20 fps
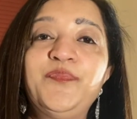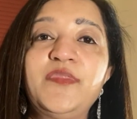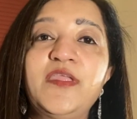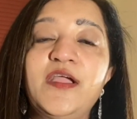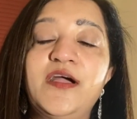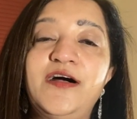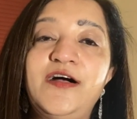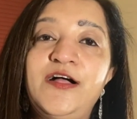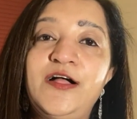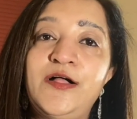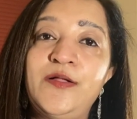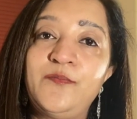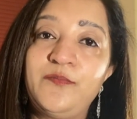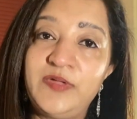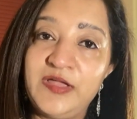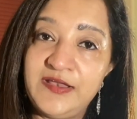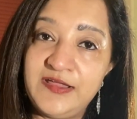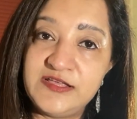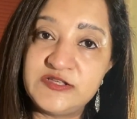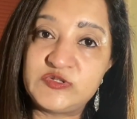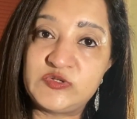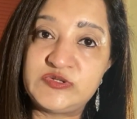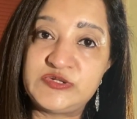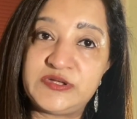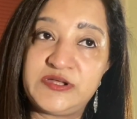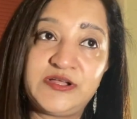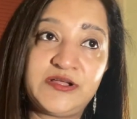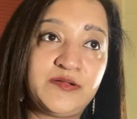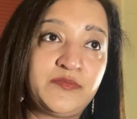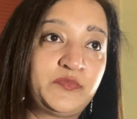but he's
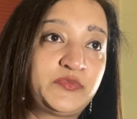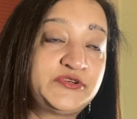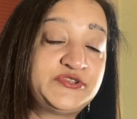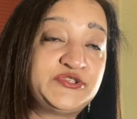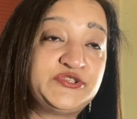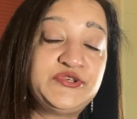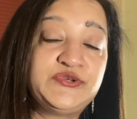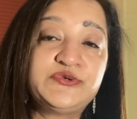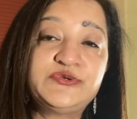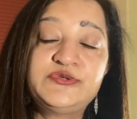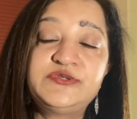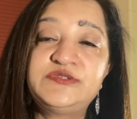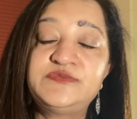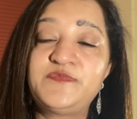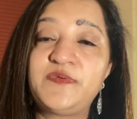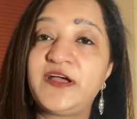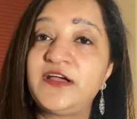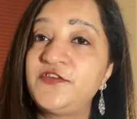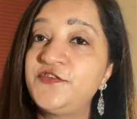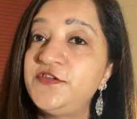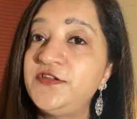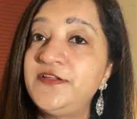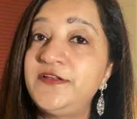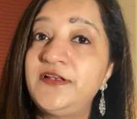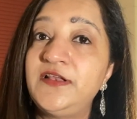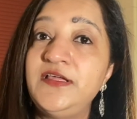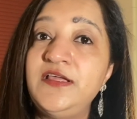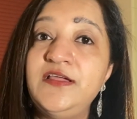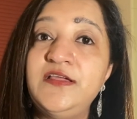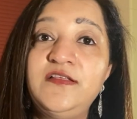pursues
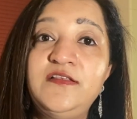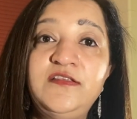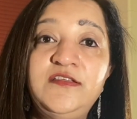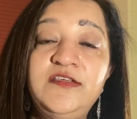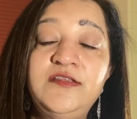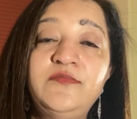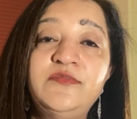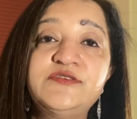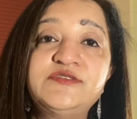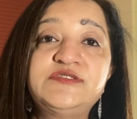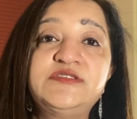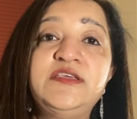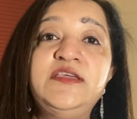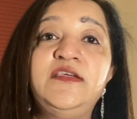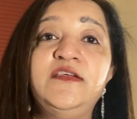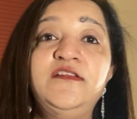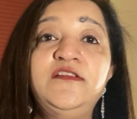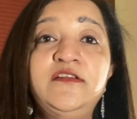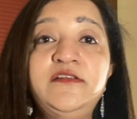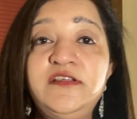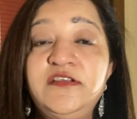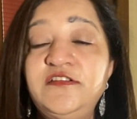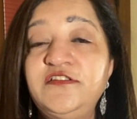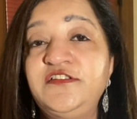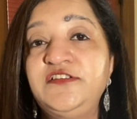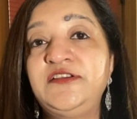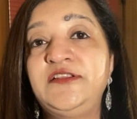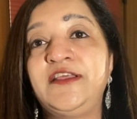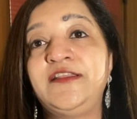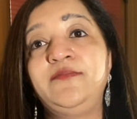passionately Indian music,
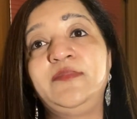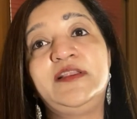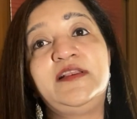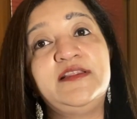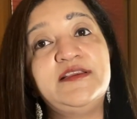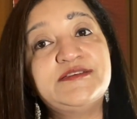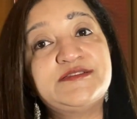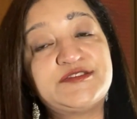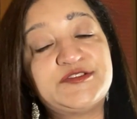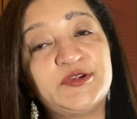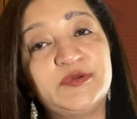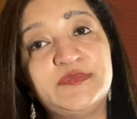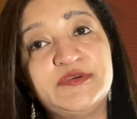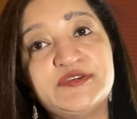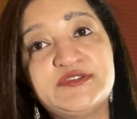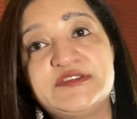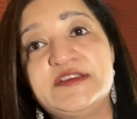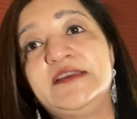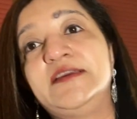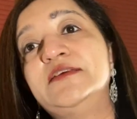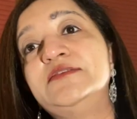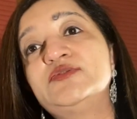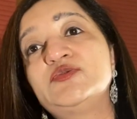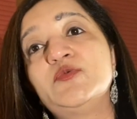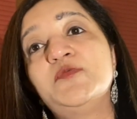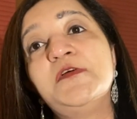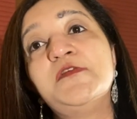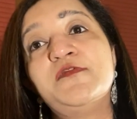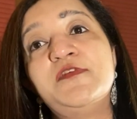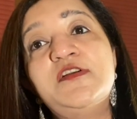Indonesian and Middle Eastern music, and so
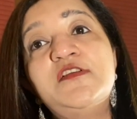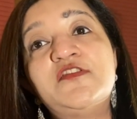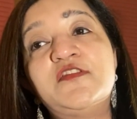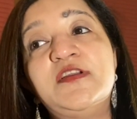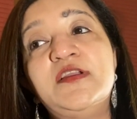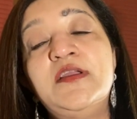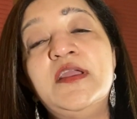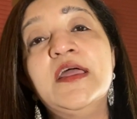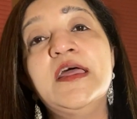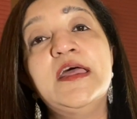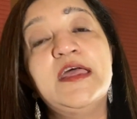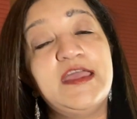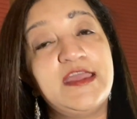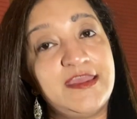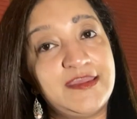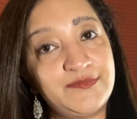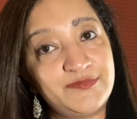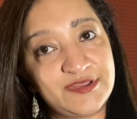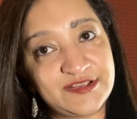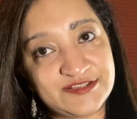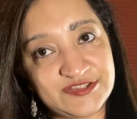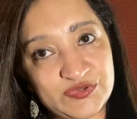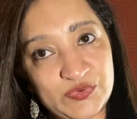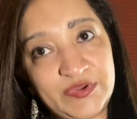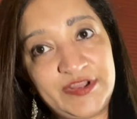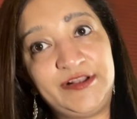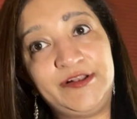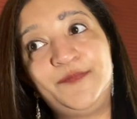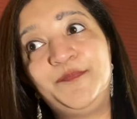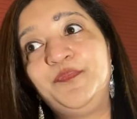we're featuring him as
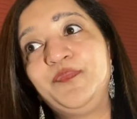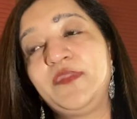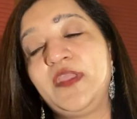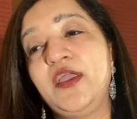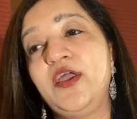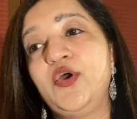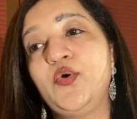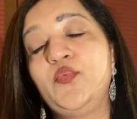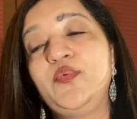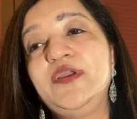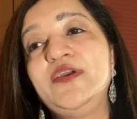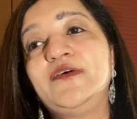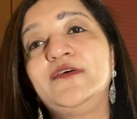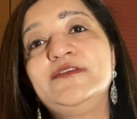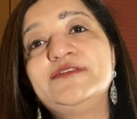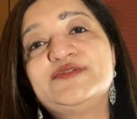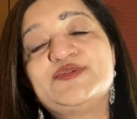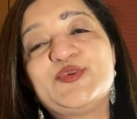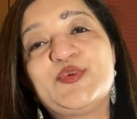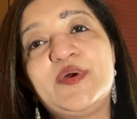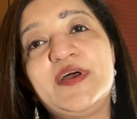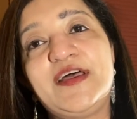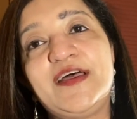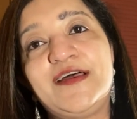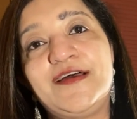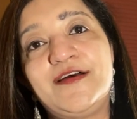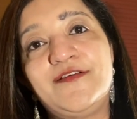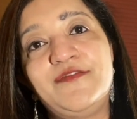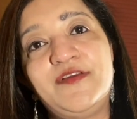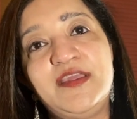well. We also
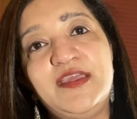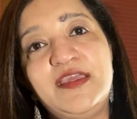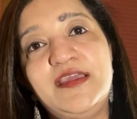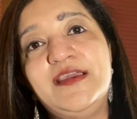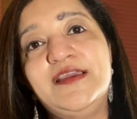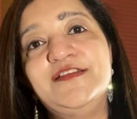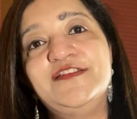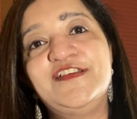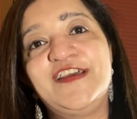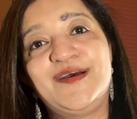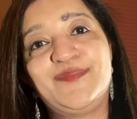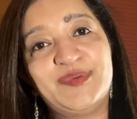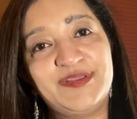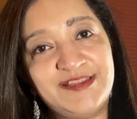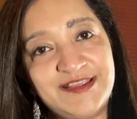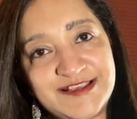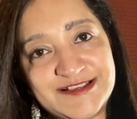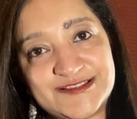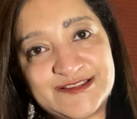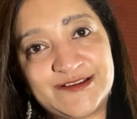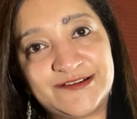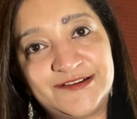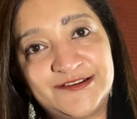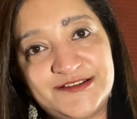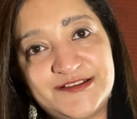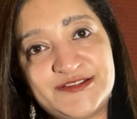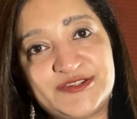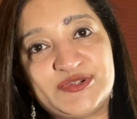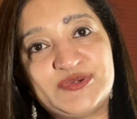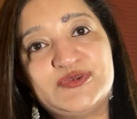have a Japanese
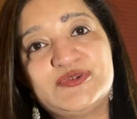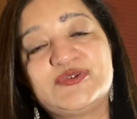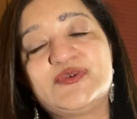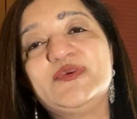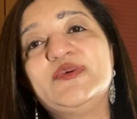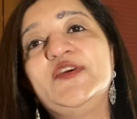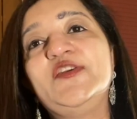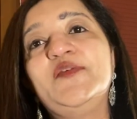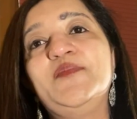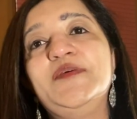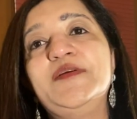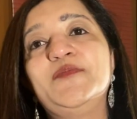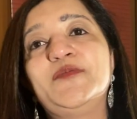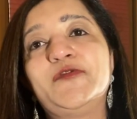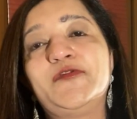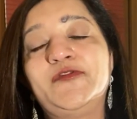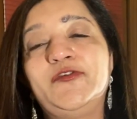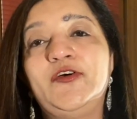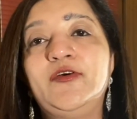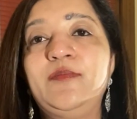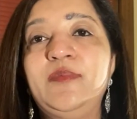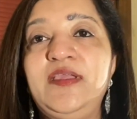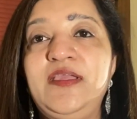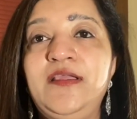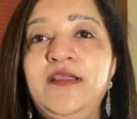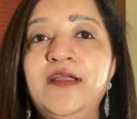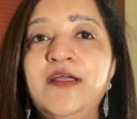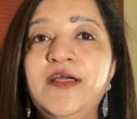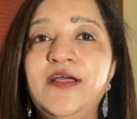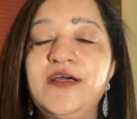artist who's going to be
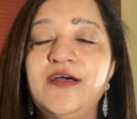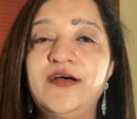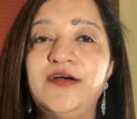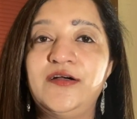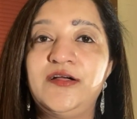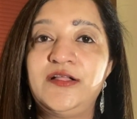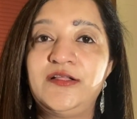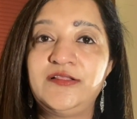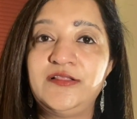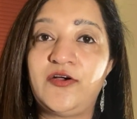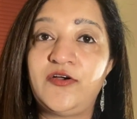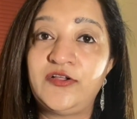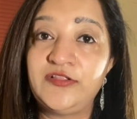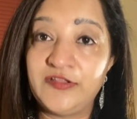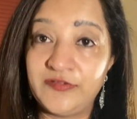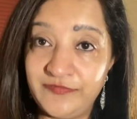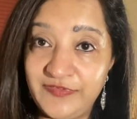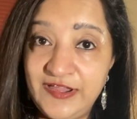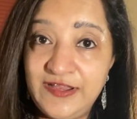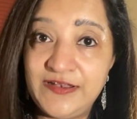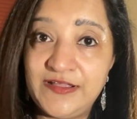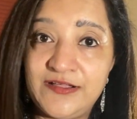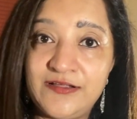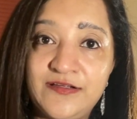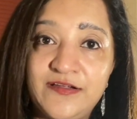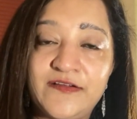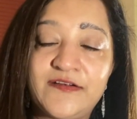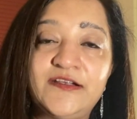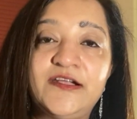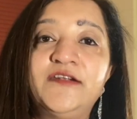performing on the Veena
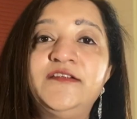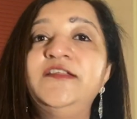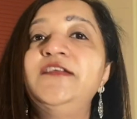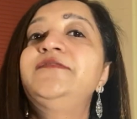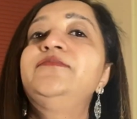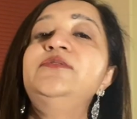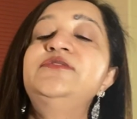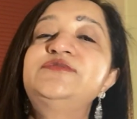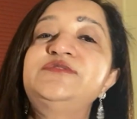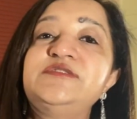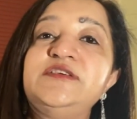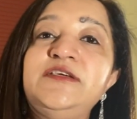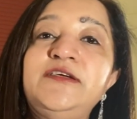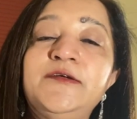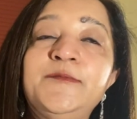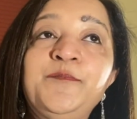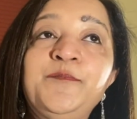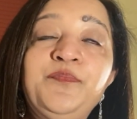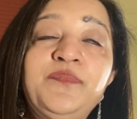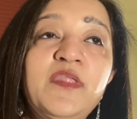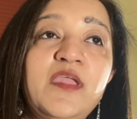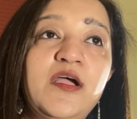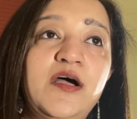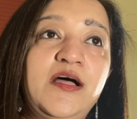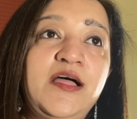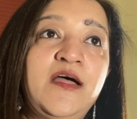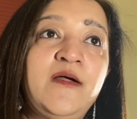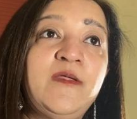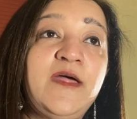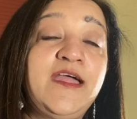Carnatic music.
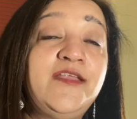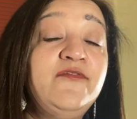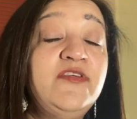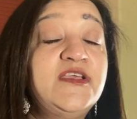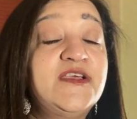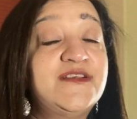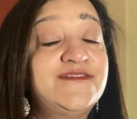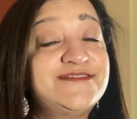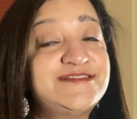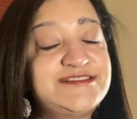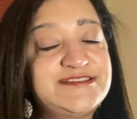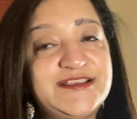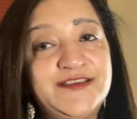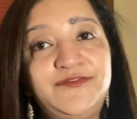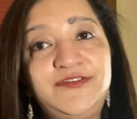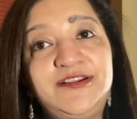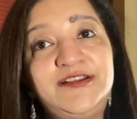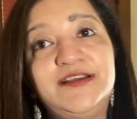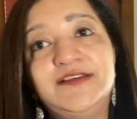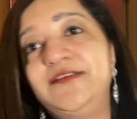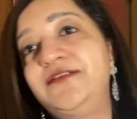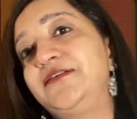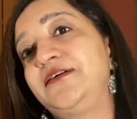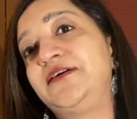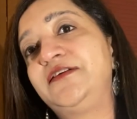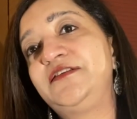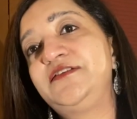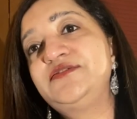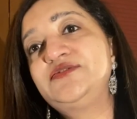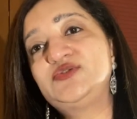And we have several other
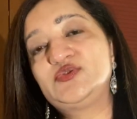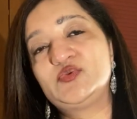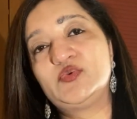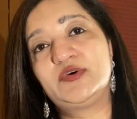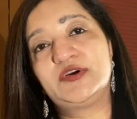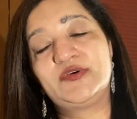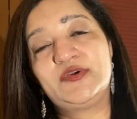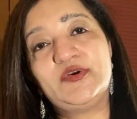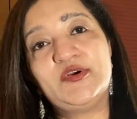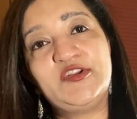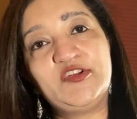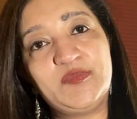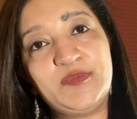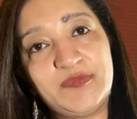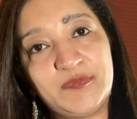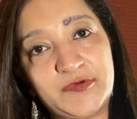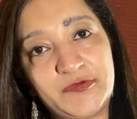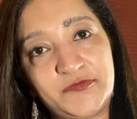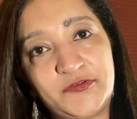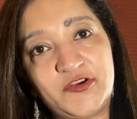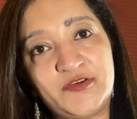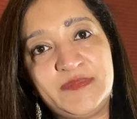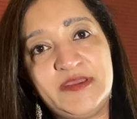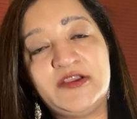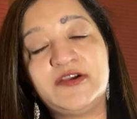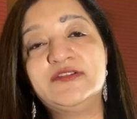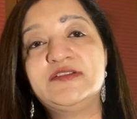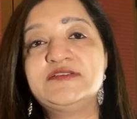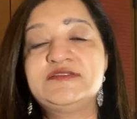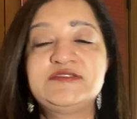artists who are going to be performing
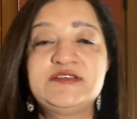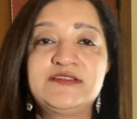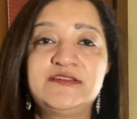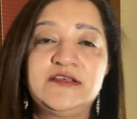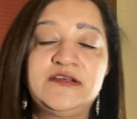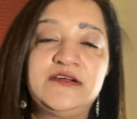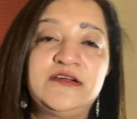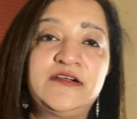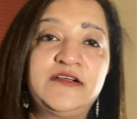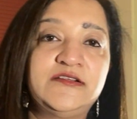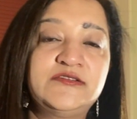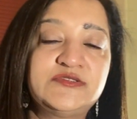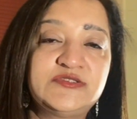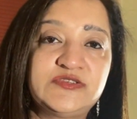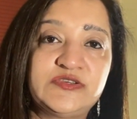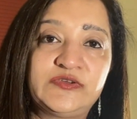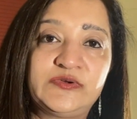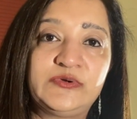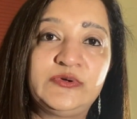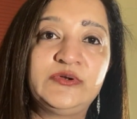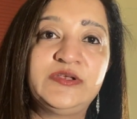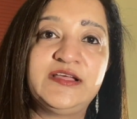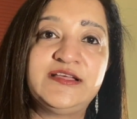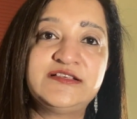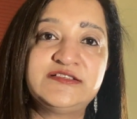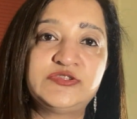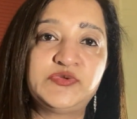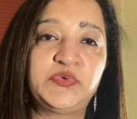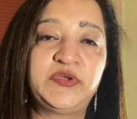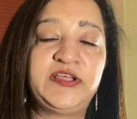on the sitar and sarod
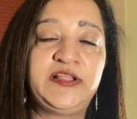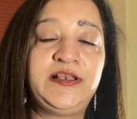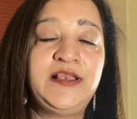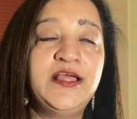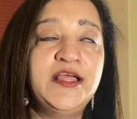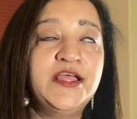as well.